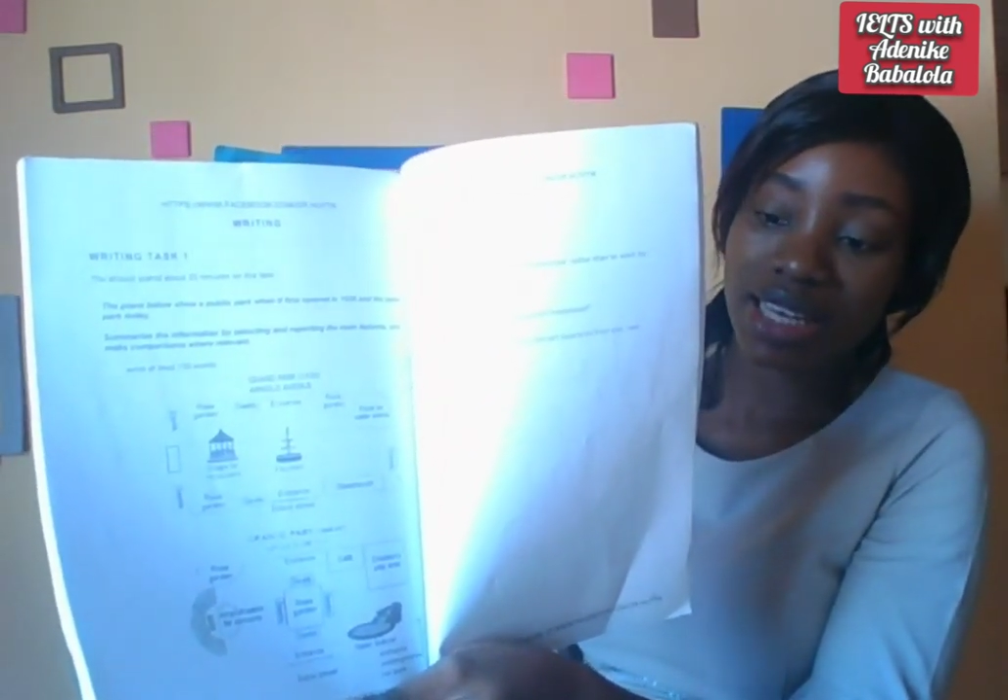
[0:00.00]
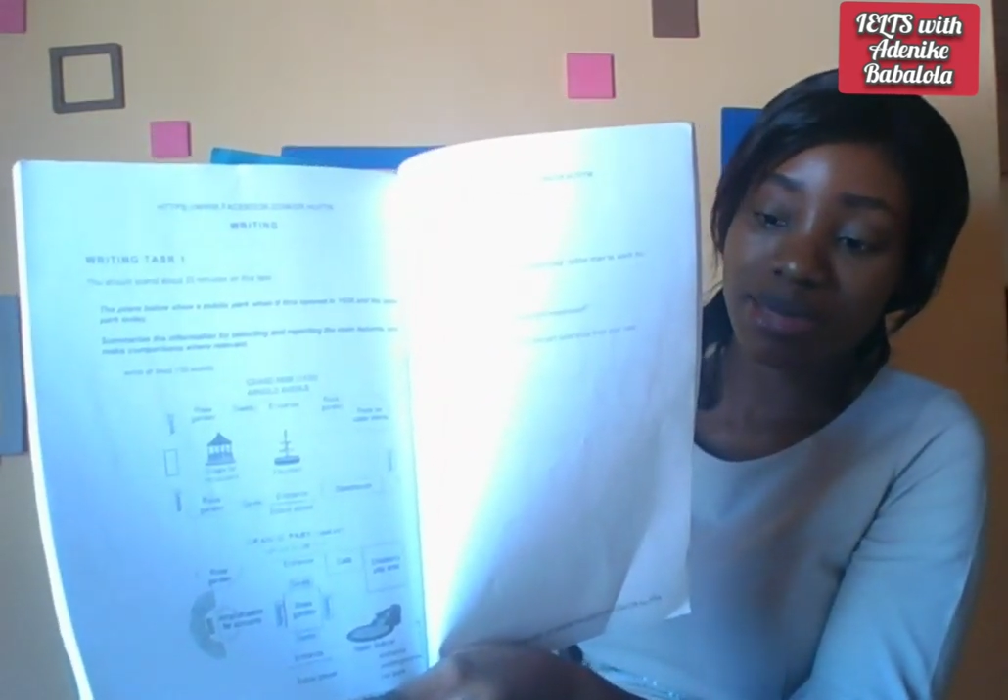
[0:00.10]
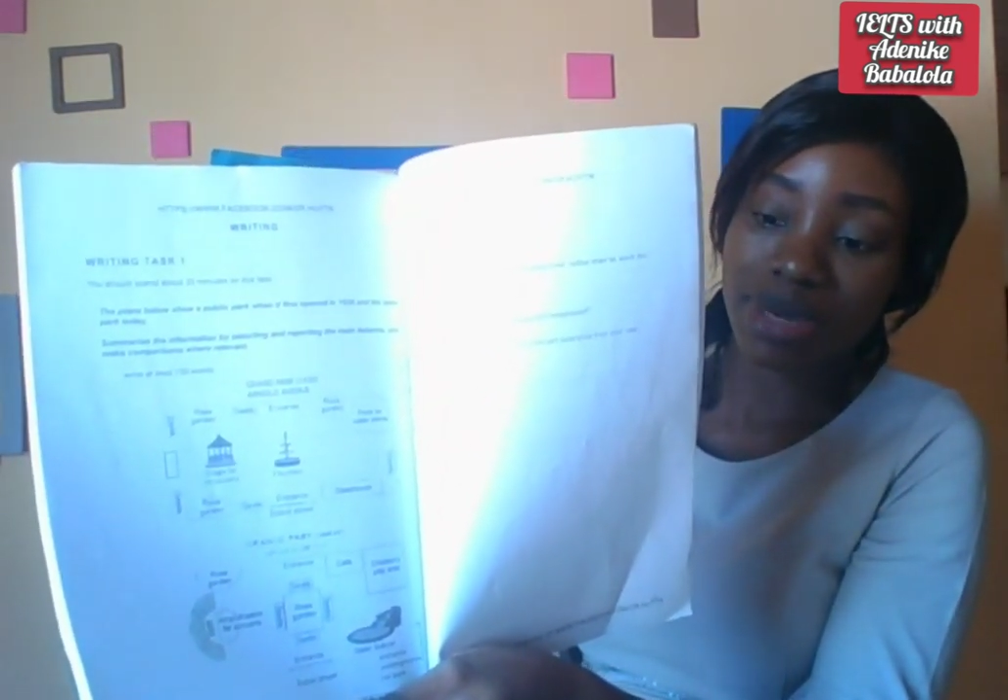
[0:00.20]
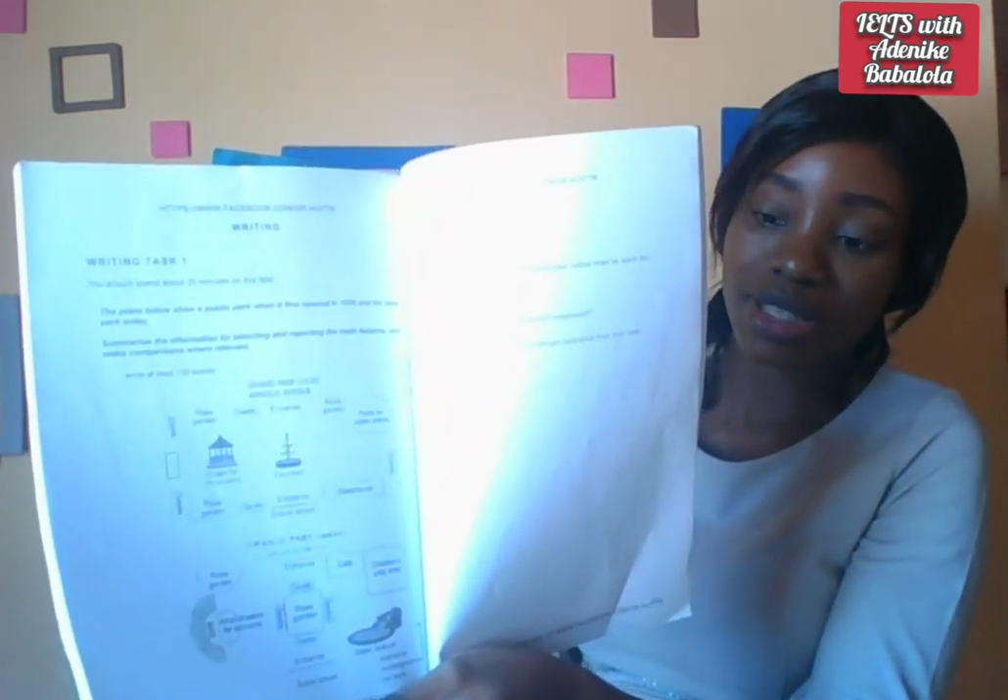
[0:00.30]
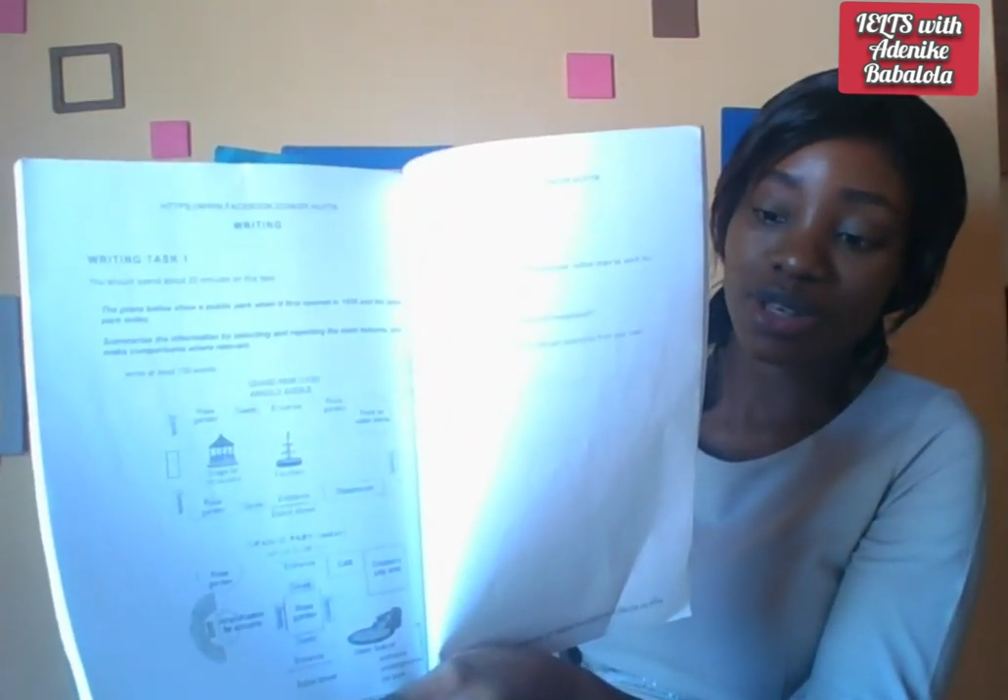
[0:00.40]

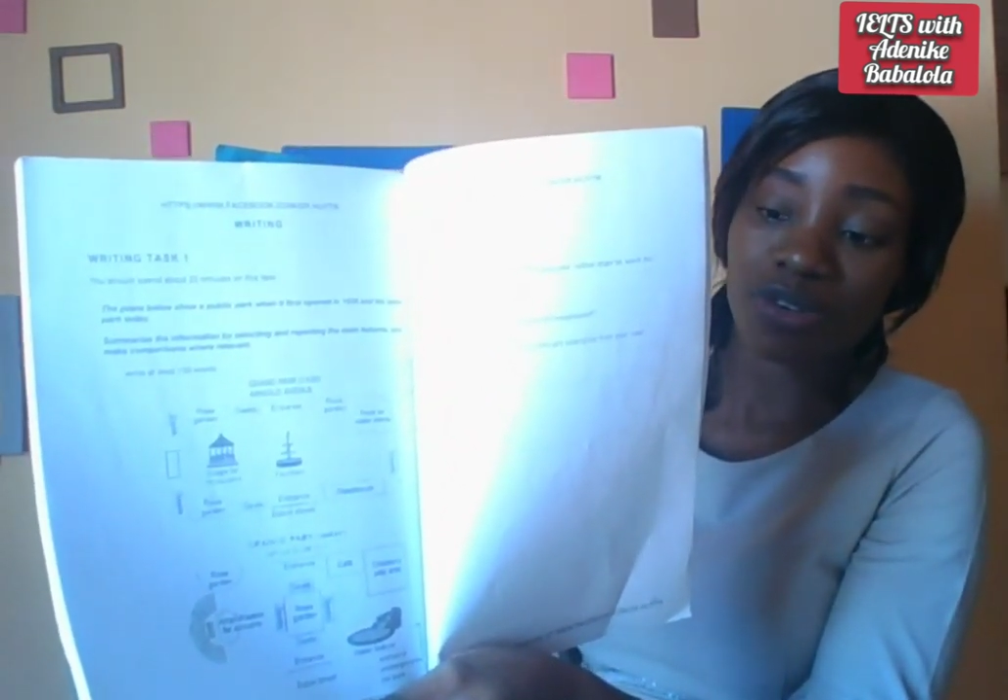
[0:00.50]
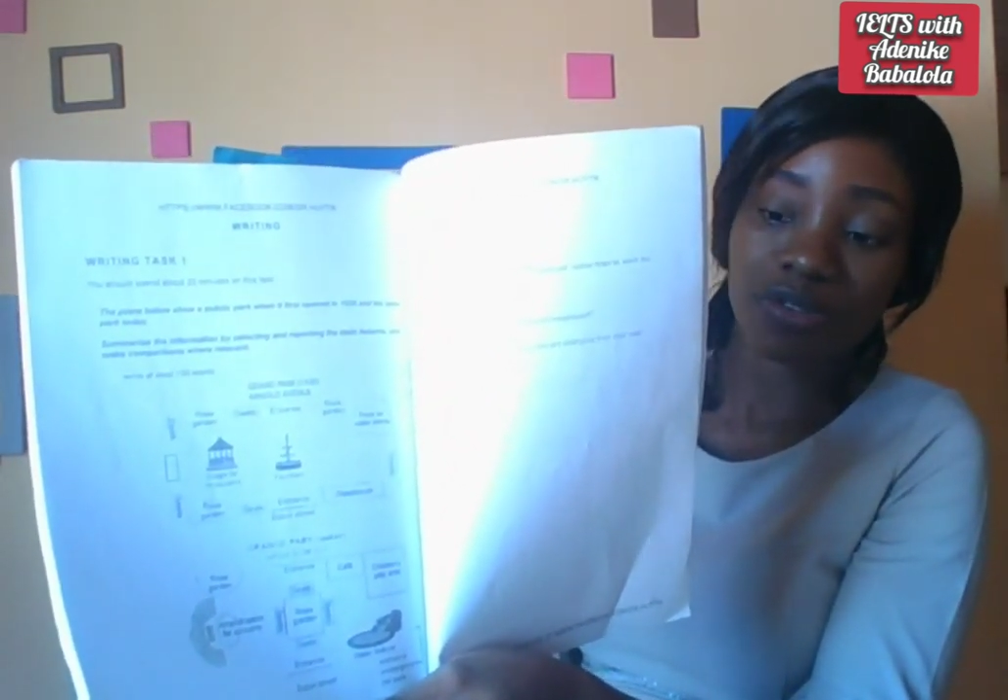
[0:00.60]
elements of